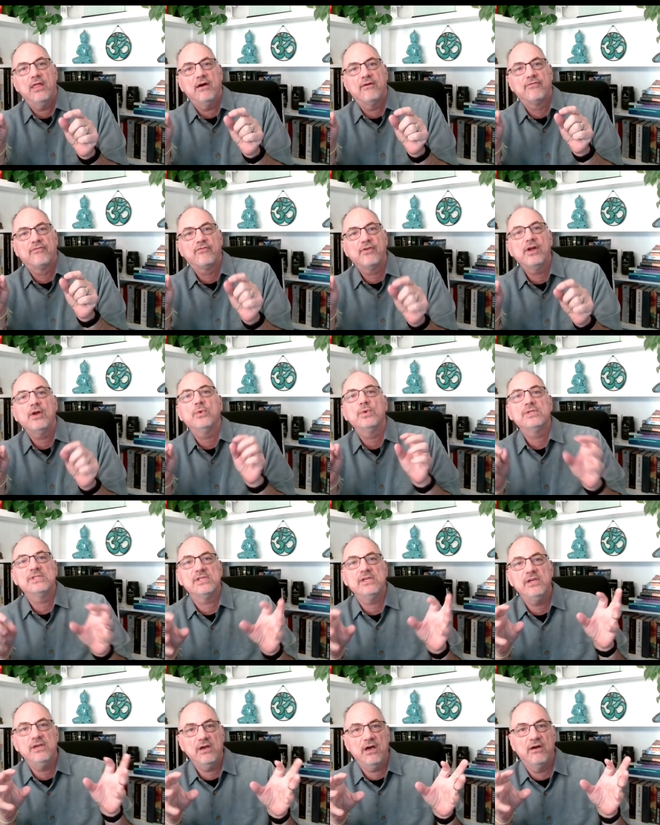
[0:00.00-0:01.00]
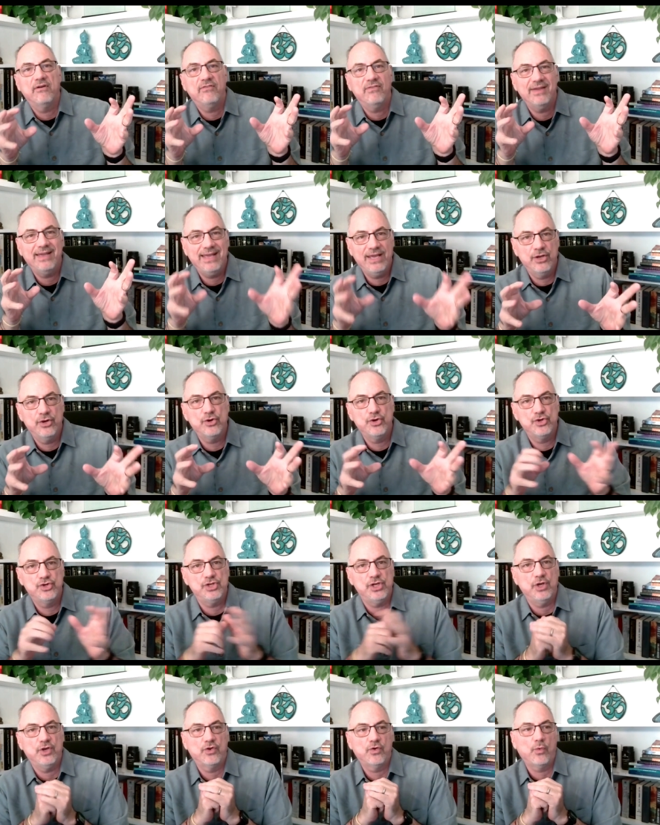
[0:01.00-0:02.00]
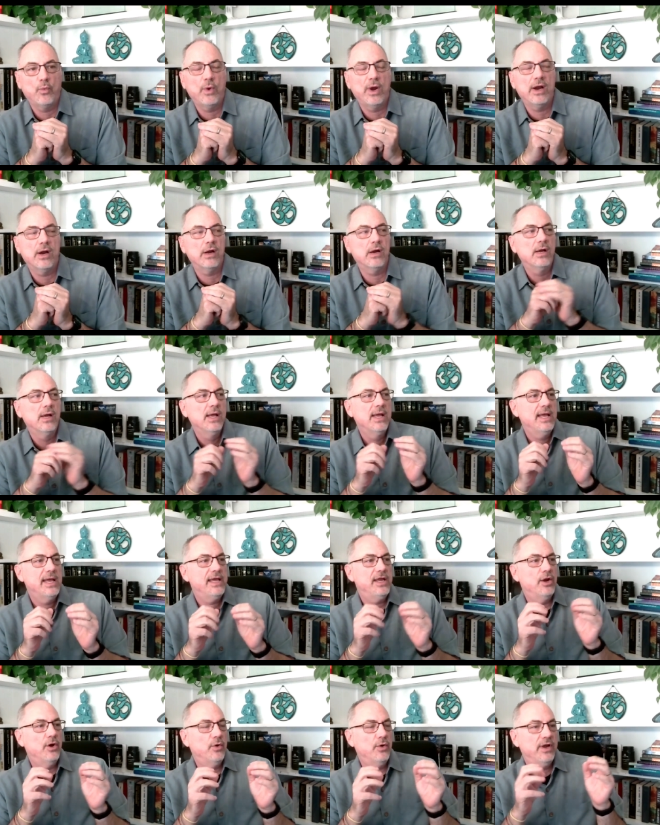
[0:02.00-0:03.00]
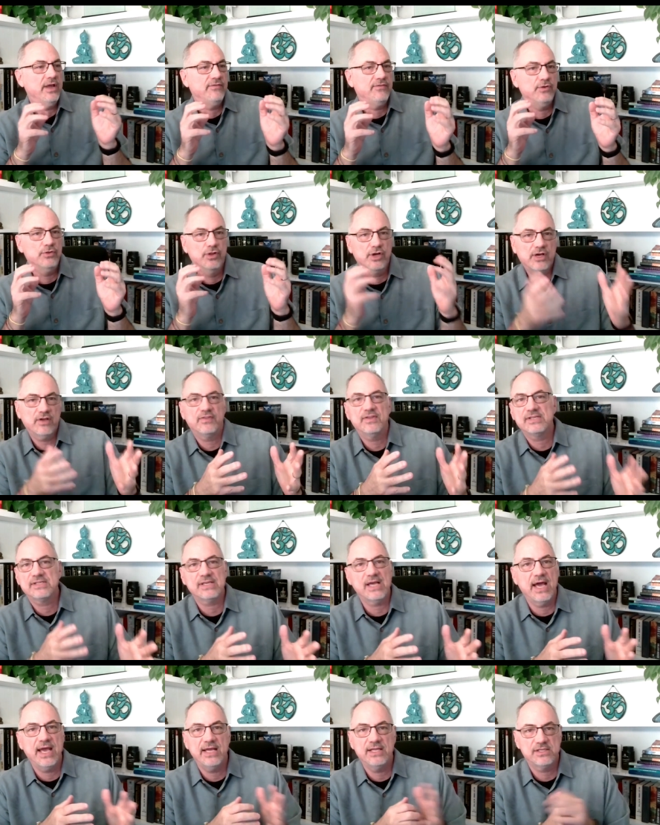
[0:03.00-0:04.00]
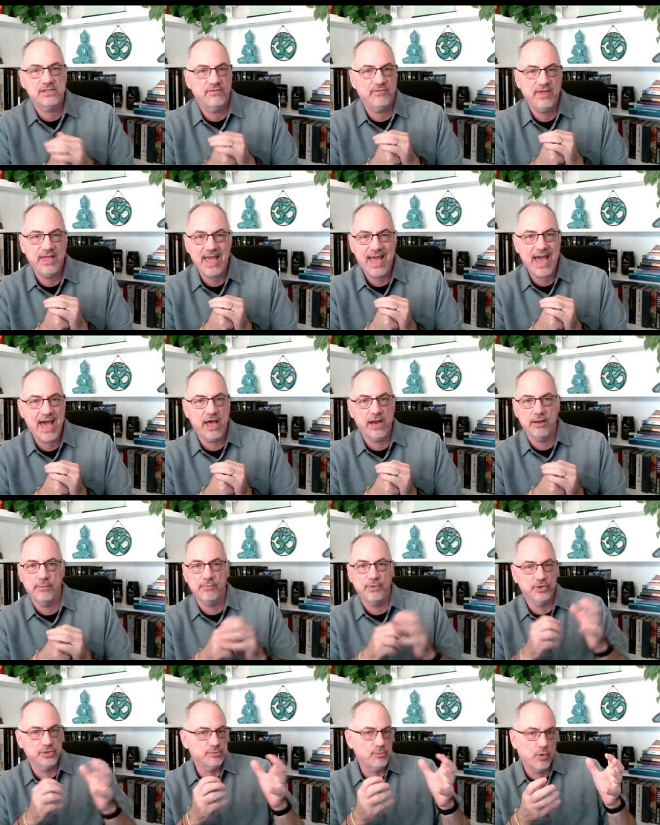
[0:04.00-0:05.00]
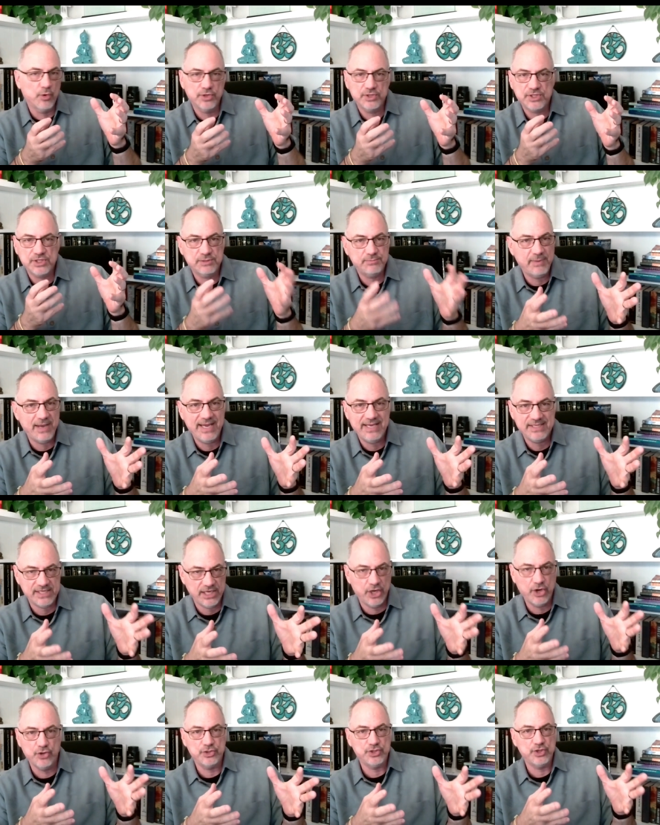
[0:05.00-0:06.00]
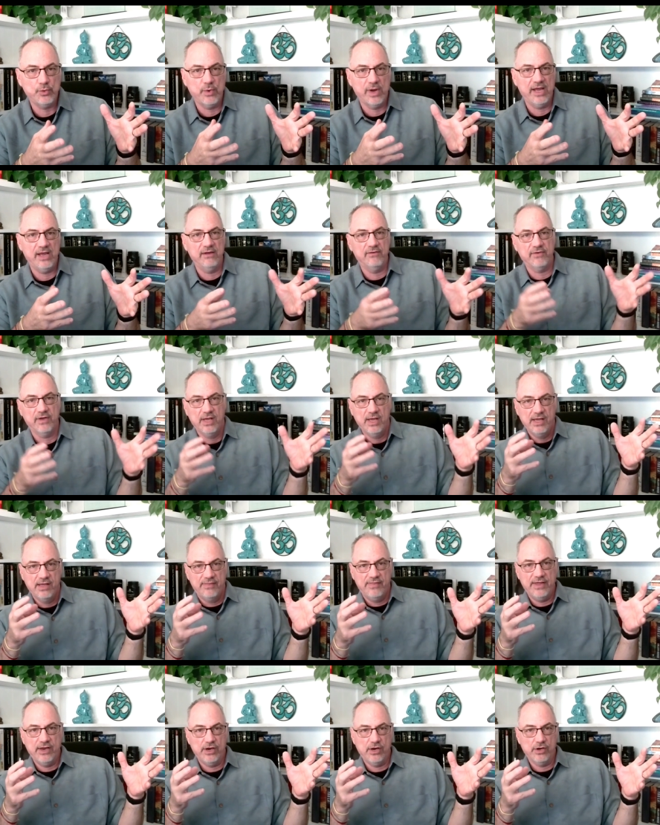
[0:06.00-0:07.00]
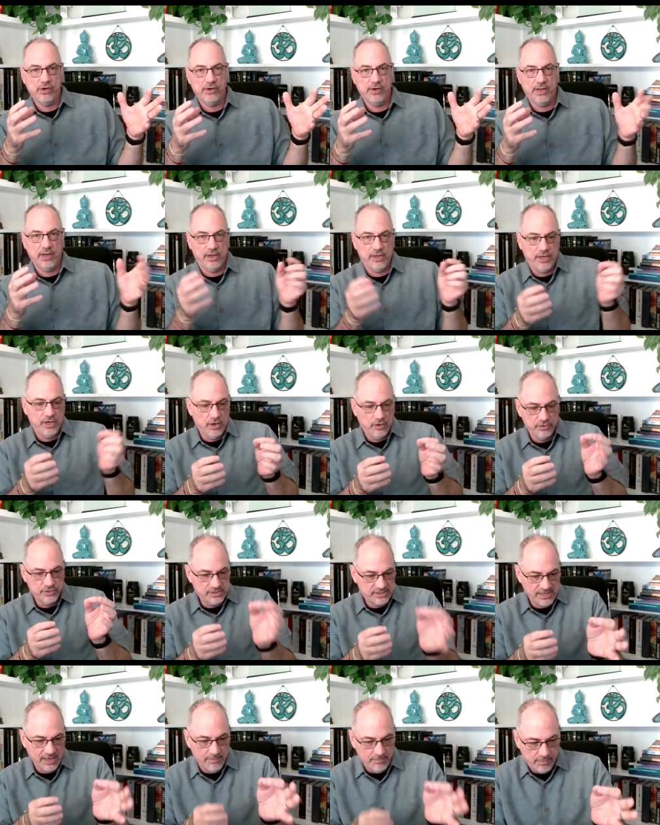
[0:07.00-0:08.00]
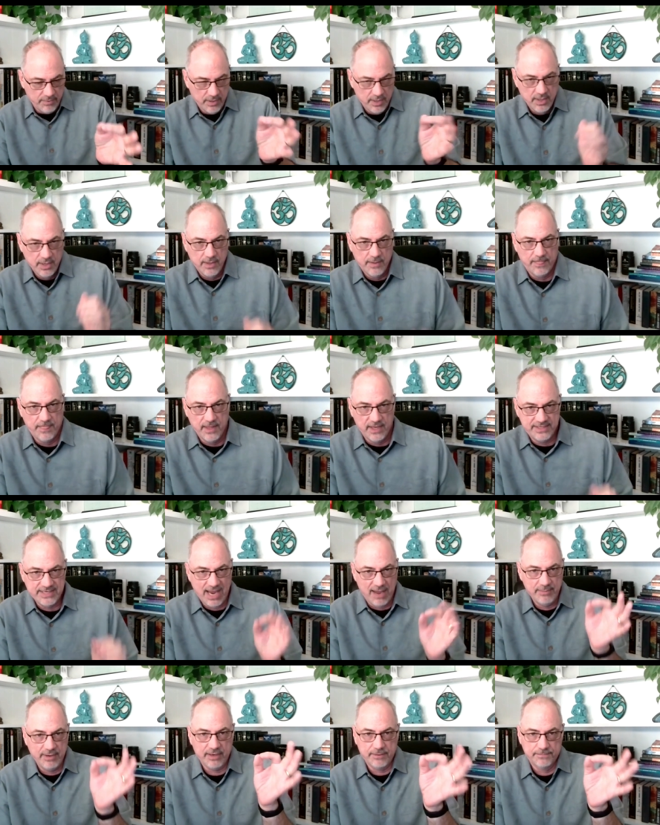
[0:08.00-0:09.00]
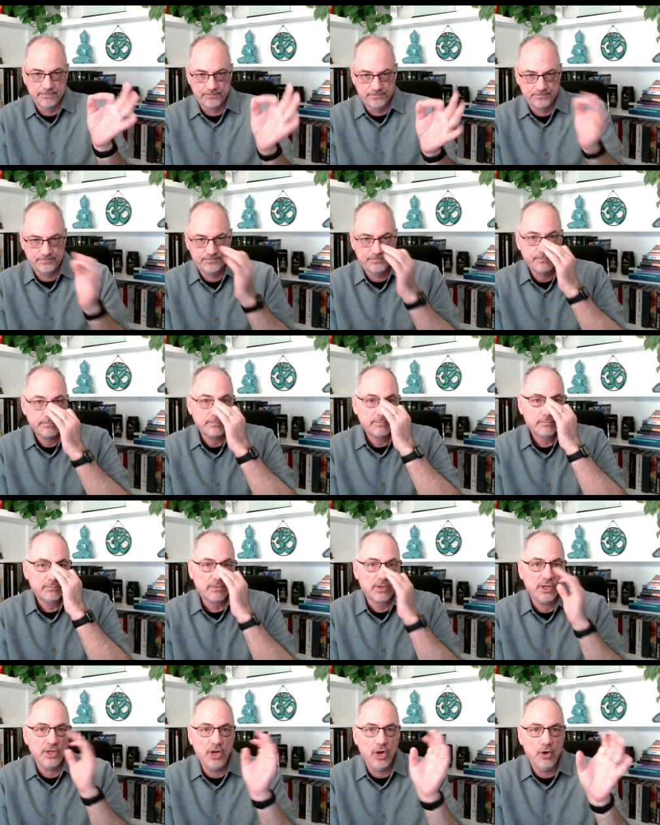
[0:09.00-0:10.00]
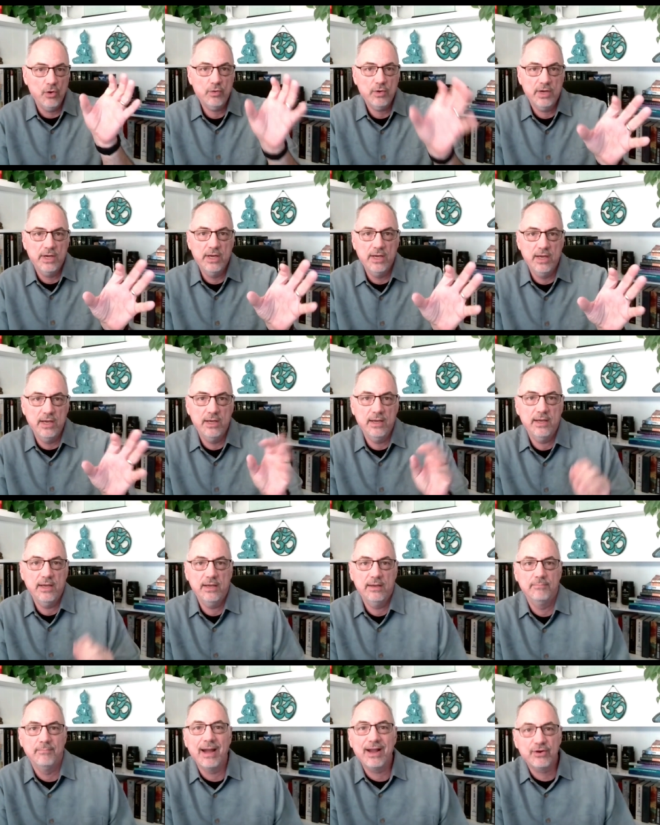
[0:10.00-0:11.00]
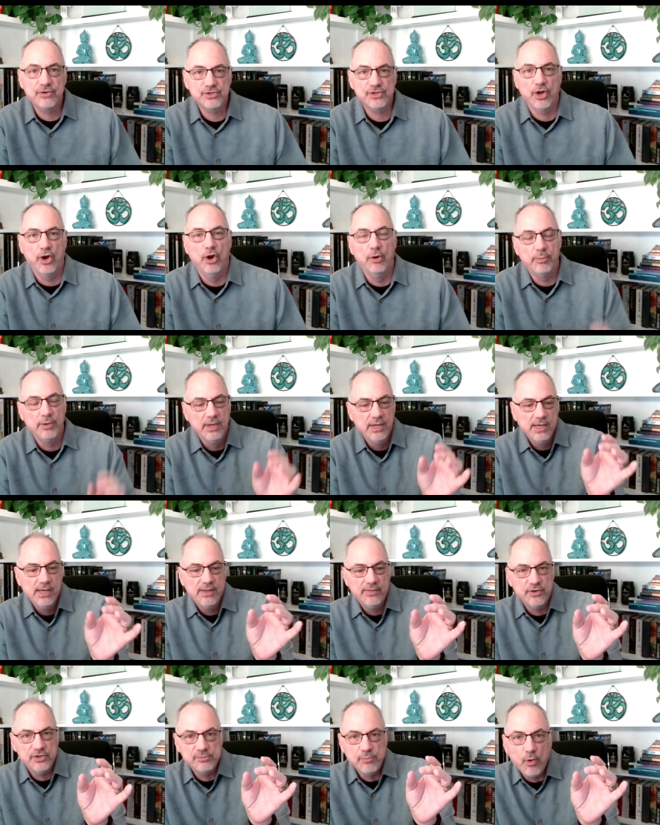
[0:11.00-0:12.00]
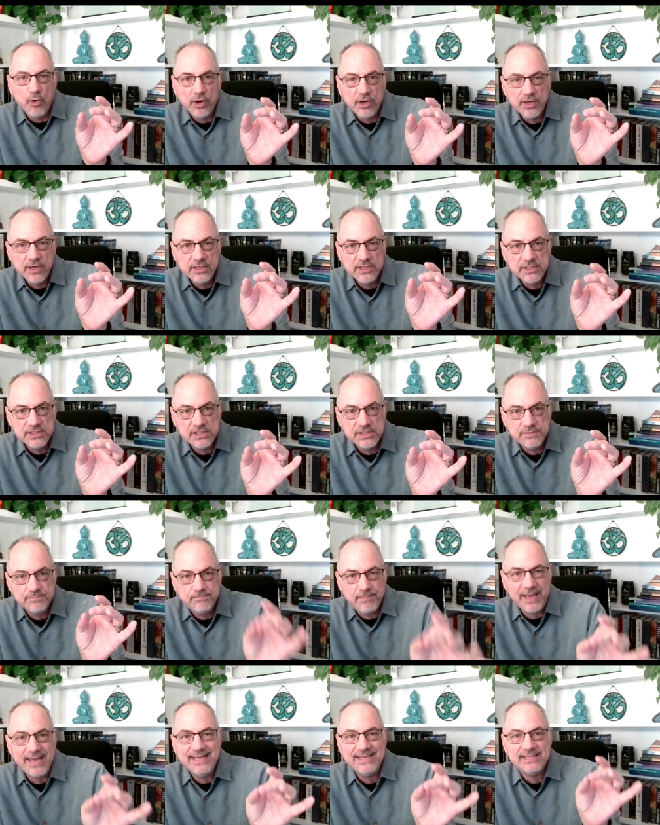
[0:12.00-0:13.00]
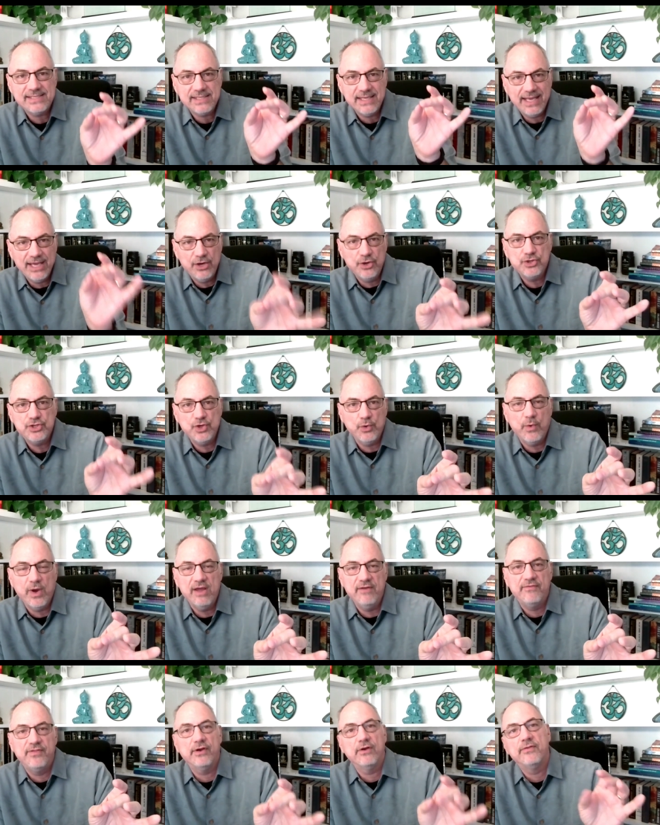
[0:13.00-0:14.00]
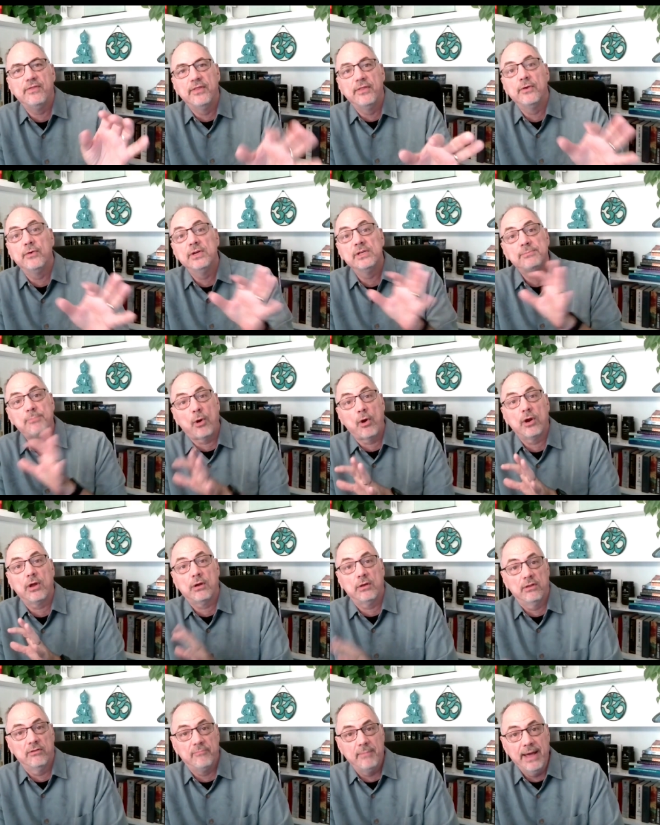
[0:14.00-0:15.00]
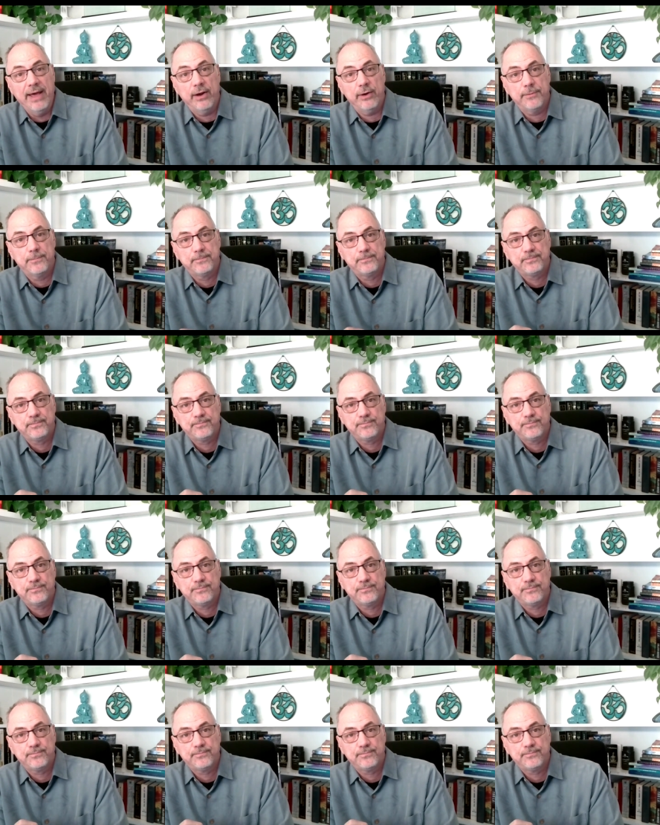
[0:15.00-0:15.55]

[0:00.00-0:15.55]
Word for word: a frequency of energy to where you know if you look at the science of the atom there's more space energy wave there uh, you know subatomic you know uh, uh, microscope there's more space energy wave there than there is particle of matter